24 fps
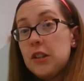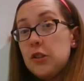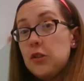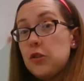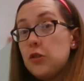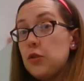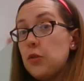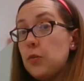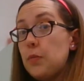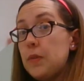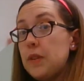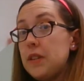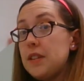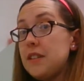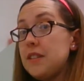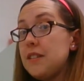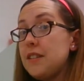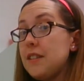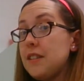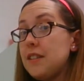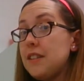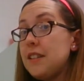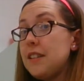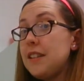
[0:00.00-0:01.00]
So Mrs.
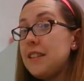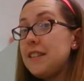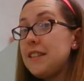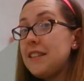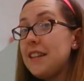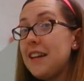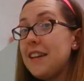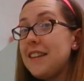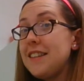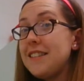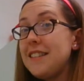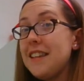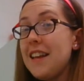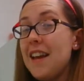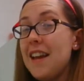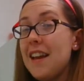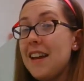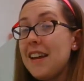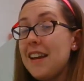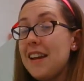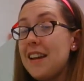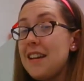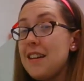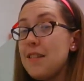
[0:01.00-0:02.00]
Calise has
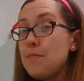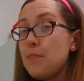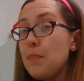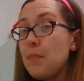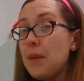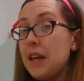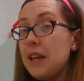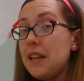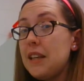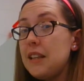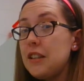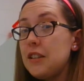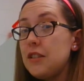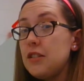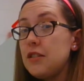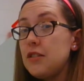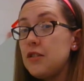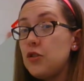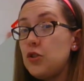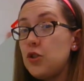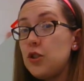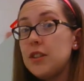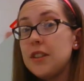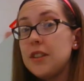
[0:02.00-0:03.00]
8 pennies.
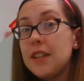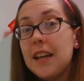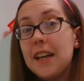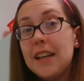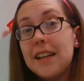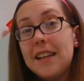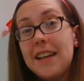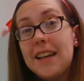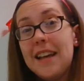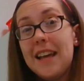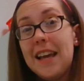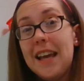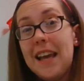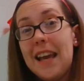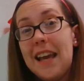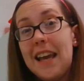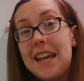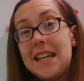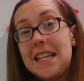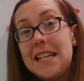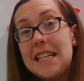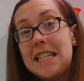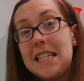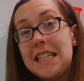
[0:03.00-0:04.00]
She's got
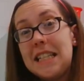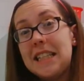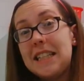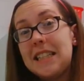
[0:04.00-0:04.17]
8